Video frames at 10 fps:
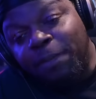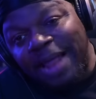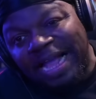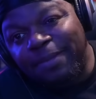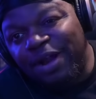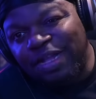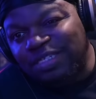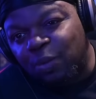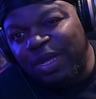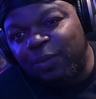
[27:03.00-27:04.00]
Black Americans are
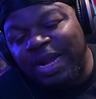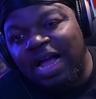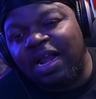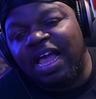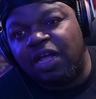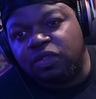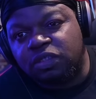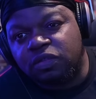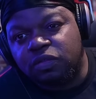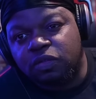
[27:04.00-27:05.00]
We're not clowns.
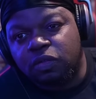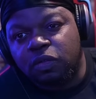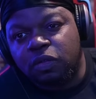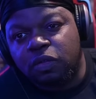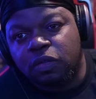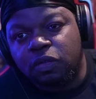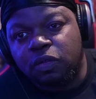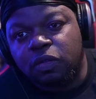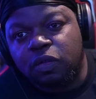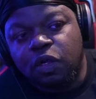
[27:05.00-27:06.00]

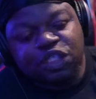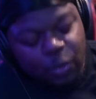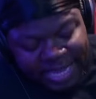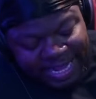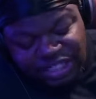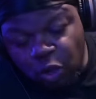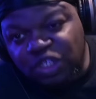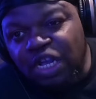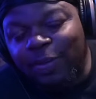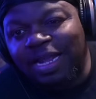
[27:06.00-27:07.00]
So we can't
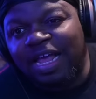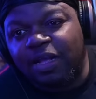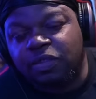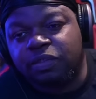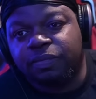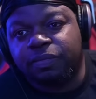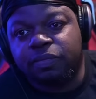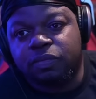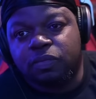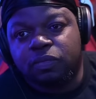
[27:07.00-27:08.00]
associate with clowns.
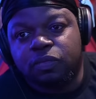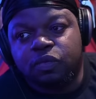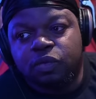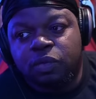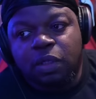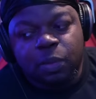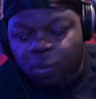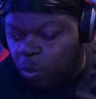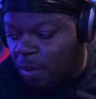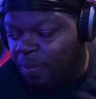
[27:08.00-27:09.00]

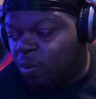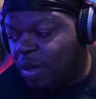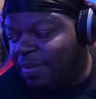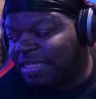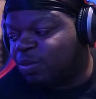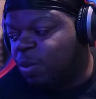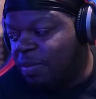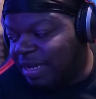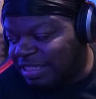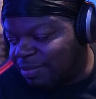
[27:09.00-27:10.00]
We, we must we
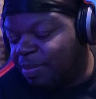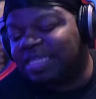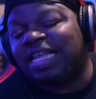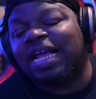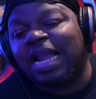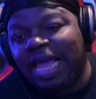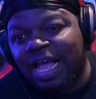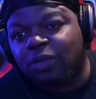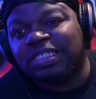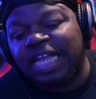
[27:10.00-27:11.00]
must put the
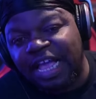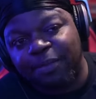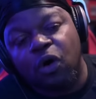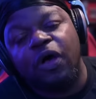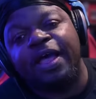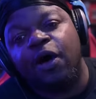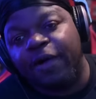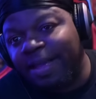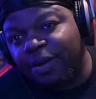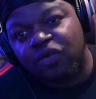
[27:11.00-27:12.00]
clown stamp on, on
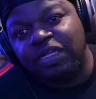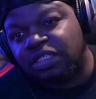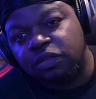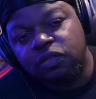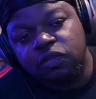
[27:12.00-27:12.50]
immigrants